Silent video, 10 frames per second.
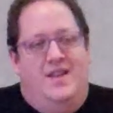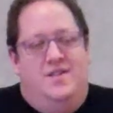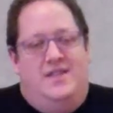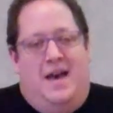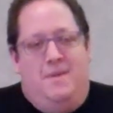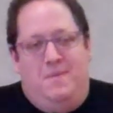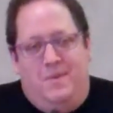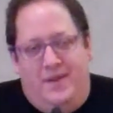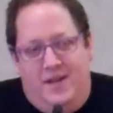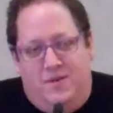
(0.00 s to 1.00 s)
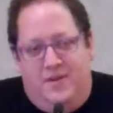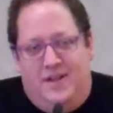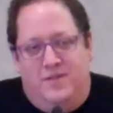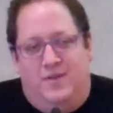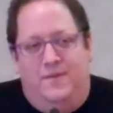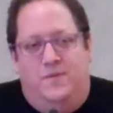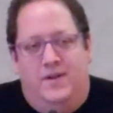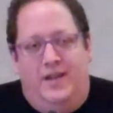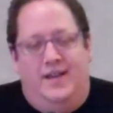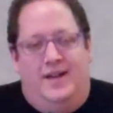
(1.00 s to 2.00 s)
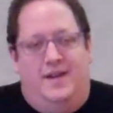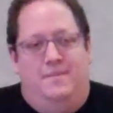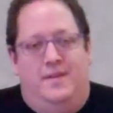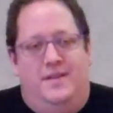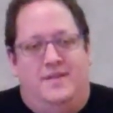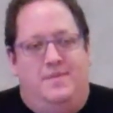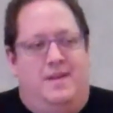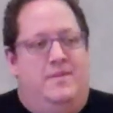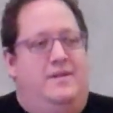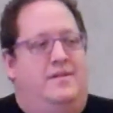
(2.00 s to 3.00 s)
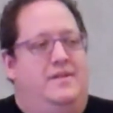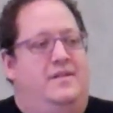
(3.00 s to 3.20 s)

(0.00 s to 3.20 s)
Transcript: So how many people here were at the 140 in September?